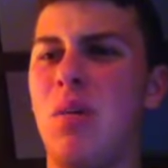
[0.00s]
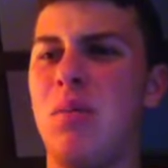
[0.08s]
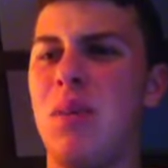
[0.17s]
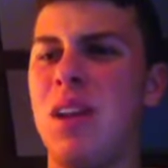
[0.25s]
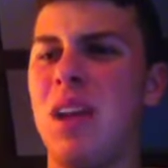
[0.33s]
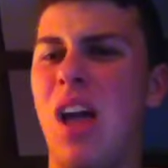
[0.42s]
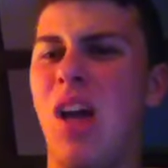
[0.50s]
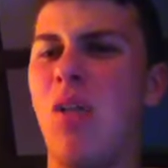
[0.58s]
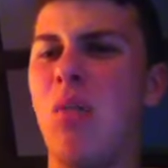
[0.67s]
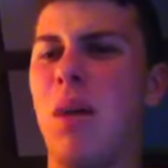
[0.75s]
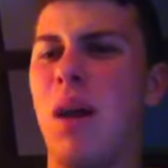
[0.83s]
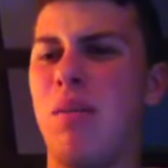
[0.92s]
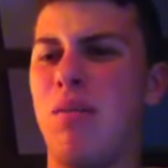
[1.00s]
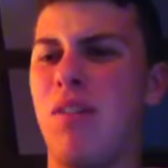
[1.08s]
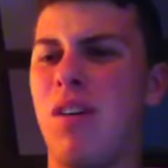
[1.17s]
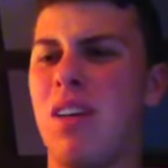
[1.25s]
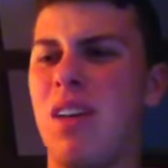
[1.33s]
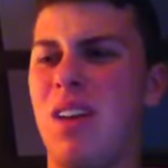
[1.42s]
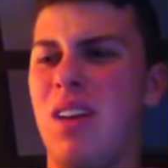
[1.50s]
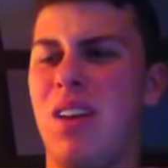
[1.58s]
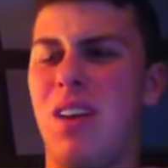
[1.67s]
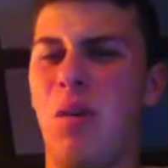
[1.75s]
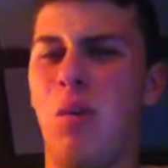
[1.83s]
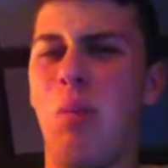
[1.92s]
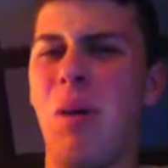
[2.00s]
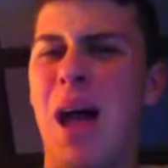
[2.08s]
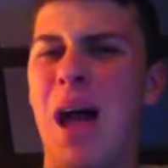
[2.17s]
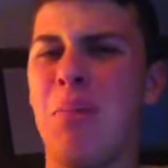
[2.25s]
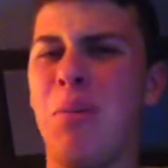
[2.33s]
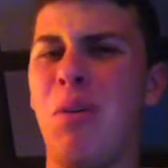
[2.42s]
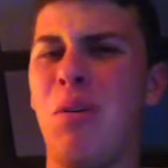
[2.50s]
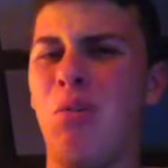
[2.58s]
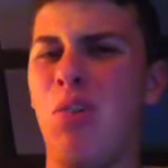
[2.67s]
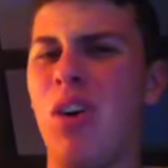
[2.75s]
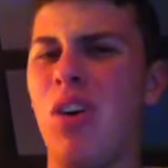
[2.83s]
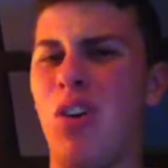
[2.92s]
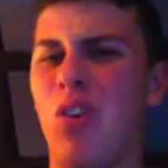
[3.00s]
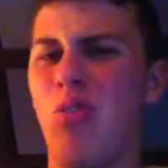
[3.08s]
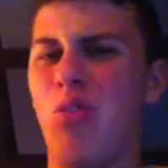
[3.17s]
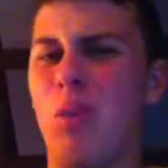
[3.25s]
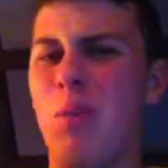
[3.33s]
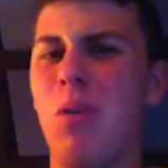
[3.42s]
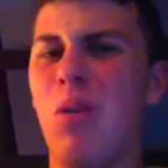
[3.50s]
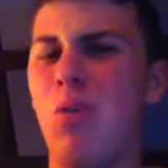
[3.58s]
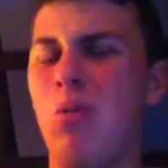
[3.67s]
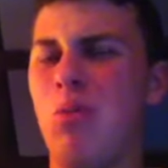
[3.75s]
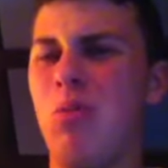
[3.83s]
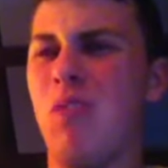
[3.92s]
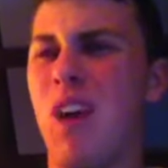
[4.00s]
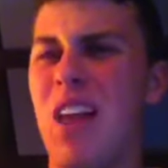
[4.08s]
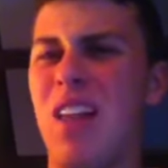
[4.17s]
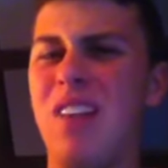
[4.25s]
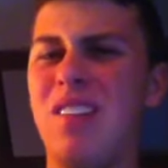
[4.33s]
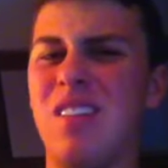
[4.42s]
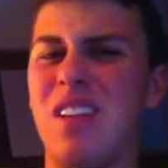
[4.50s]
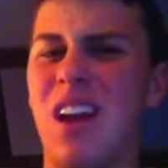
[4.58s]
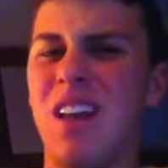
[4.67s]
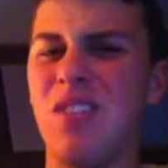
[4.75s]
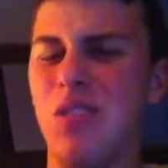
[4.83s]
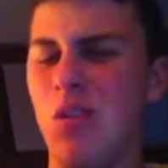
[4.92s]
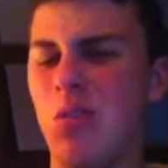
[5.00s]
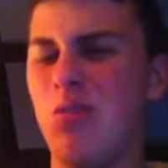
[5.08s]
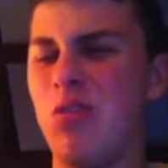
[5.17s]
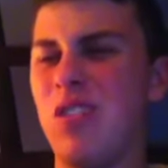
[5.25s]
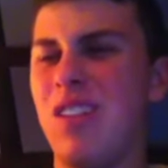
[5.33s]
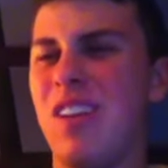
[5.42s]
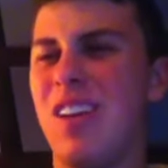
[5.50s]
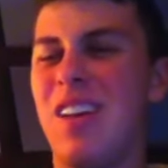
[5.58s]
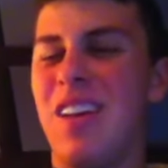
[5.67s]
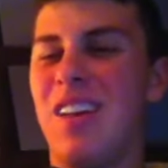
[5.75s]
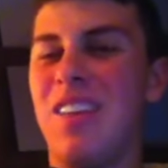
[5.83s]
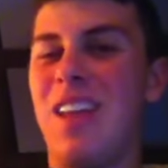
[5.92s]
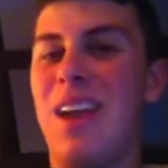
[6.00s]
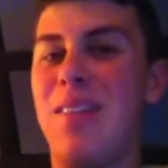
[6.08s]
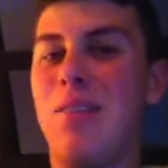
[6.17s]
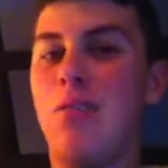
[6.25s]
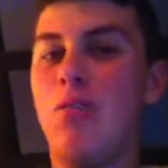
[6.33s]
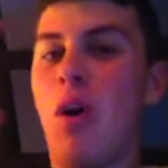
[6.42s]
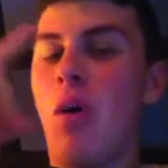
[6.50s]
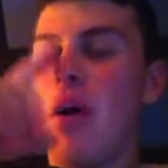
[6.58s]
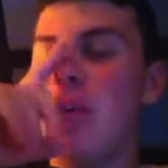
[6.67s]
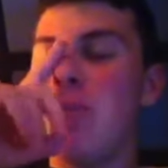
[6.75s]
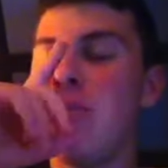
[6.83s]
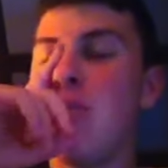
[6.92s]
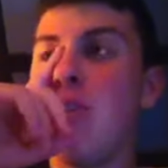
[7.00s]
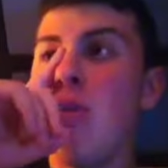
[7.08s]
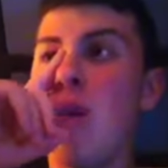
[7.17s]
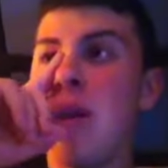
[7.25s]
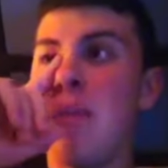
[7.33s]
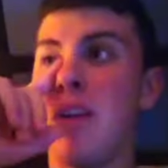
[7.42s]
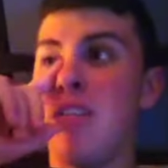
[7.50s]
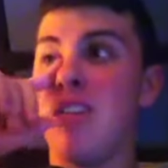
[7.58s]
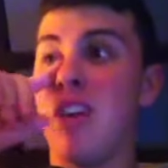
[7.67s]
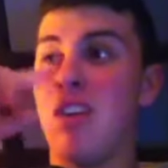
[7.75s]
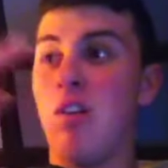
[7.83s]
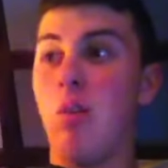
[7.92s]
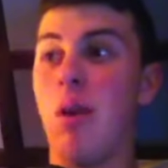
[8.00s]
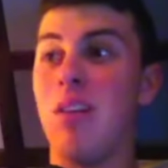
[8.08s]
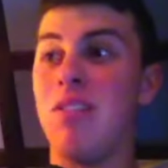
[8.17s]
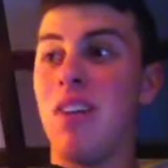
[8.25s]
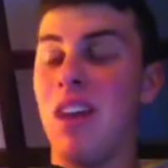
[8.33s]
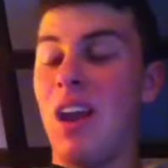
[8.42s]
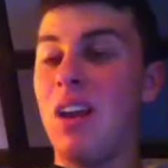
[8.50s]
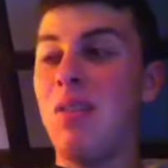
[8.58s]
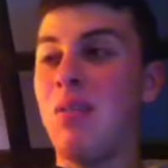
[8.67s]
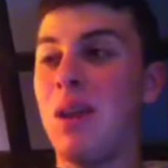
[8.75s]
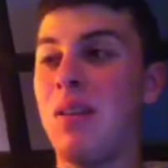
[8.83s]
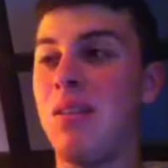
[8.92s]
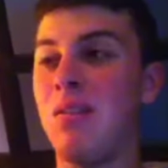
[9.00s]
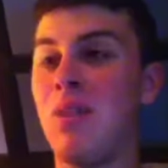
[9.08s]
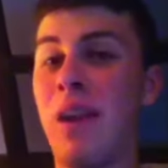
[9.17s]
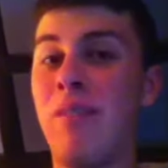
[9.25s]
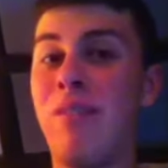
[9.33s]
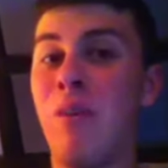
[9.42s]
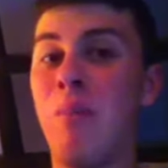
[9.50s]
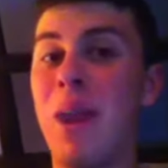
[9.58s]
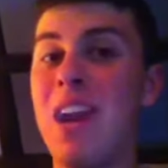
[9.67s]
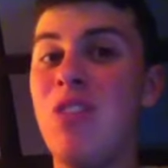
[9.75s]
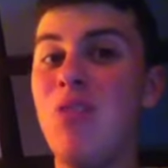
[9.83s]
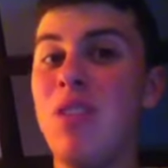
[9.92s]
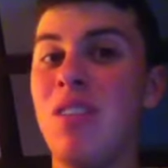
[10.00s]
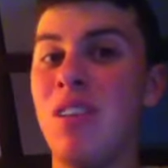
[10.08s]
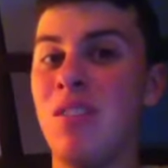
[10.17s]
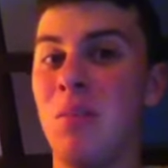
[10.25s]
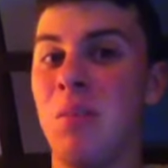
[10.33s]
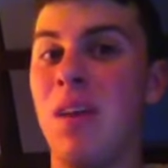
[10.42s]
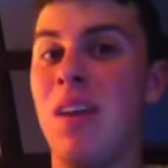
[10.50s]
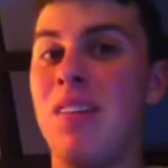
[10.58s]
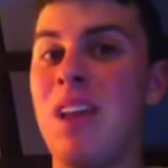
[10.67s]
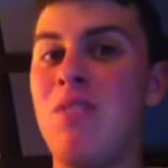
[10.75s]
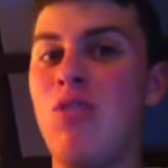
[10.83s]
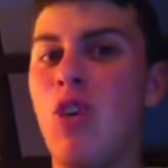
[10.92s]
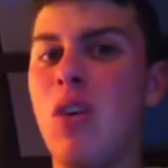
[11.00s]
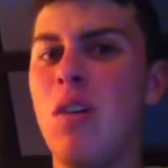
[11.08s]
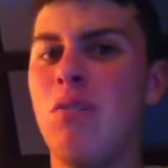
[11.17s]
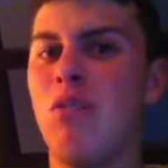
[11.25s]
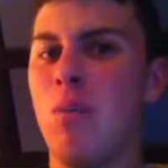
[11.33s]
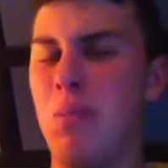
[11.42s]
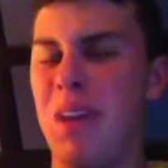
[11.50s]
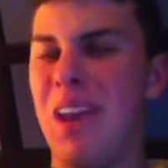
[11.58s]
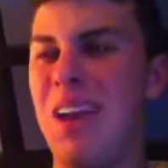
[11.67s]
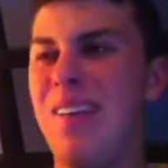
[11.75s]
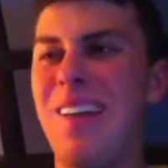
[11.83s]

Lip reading: being held by fucking Obama, a fucking criminal who violates the Constitution. There's no way I'm gonna chant USA. I have no patriotism. They took it from me.